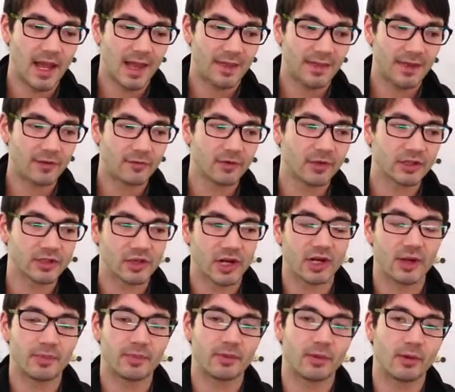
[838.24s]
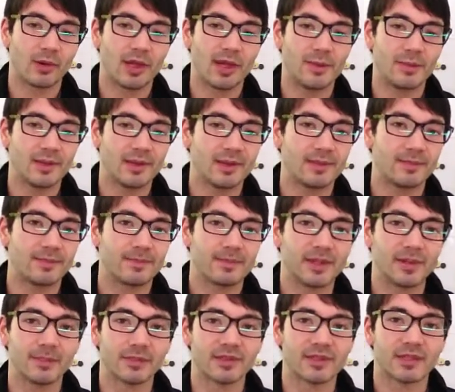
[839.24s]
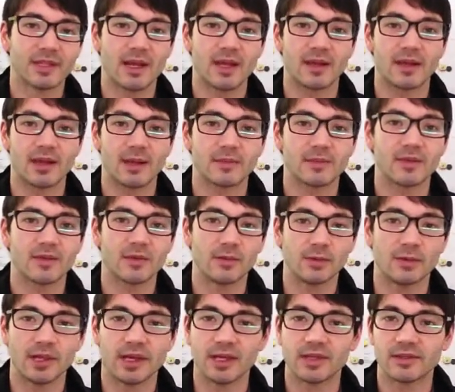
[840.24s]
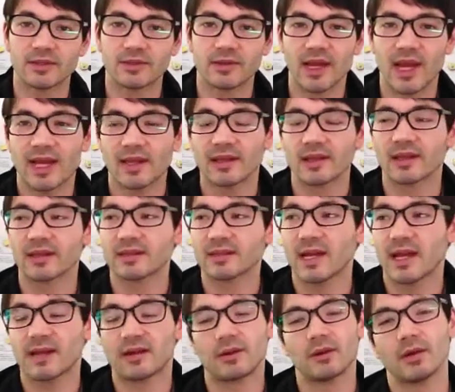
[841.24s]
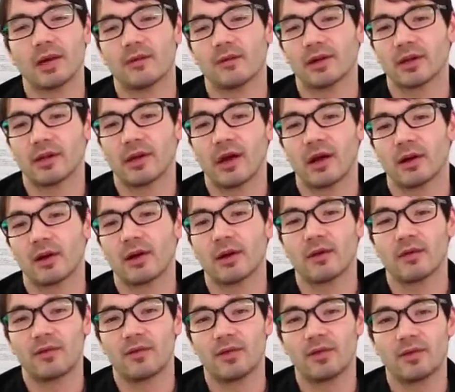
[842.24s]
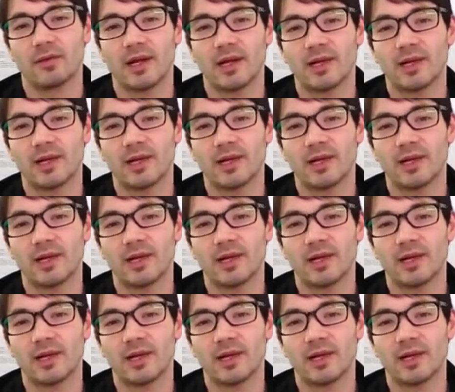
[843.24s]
they really try to prohibit people staying up too late. So they had like a 10 or 11 o'clock curfew,